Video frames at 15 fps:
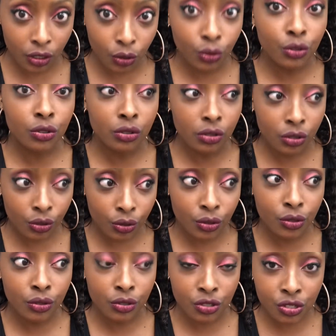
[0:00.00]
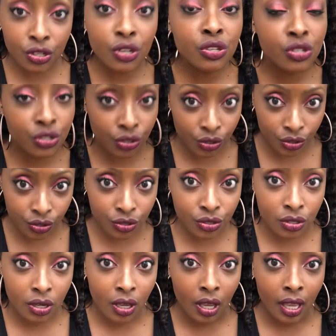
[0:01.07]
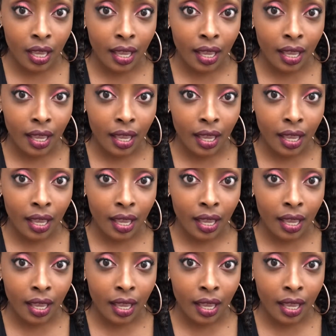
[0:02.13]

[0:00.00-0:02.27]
your sisters,